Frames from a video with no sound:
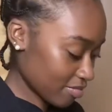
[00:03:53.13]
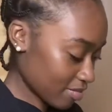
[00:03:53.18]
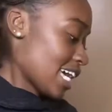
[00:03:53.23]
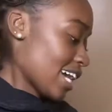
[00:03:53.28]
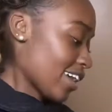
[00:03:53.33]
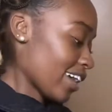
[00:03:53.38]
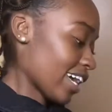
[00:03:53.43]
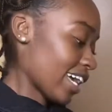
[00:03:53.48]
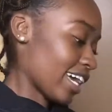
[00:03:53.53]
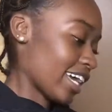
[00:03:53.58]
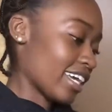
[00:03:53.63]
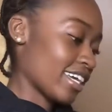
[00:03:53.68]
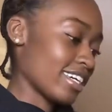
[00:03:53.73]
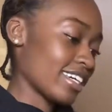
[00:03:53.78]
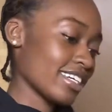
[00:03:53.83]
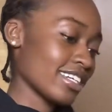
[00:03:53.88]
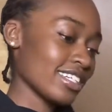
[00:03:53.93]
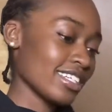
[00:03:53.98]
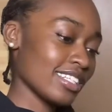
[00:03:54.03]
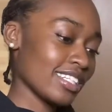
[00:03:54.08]
Okay,
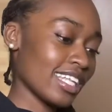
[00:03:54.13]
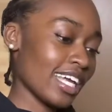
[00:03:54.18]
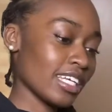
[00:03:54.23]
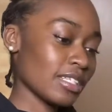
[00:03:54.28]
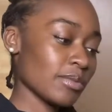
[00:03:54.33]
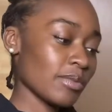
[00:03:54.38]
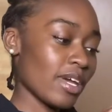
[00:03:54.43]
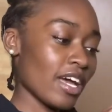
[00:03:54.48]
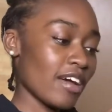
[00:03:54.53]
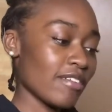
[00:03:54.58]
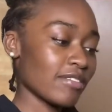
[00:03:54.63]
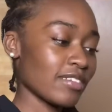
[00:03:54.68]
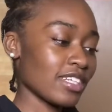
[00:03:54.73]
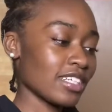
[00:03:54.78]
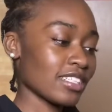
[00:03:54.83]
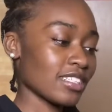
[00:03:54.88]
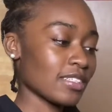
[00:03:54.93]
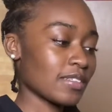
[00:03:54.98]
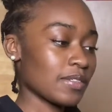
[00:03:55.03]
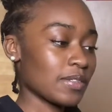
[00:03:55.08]
next we have this
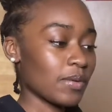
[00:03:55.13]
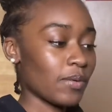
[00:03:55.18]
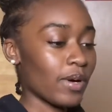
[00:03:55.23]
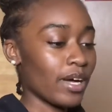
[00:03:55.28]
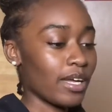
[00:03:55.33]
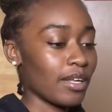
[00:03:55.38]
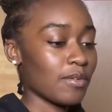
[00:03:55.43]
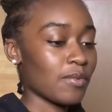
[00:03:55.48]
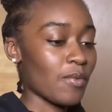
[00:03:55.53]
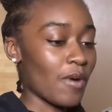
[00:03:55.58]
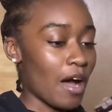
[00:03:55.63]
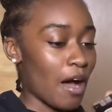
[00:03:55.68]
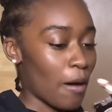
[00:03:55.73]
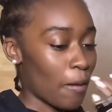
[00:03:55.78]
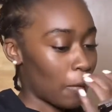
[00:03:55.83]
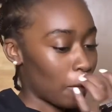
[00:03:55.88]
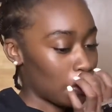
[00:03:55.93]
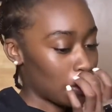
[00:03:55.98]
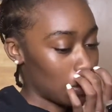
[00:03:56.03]
wet and wild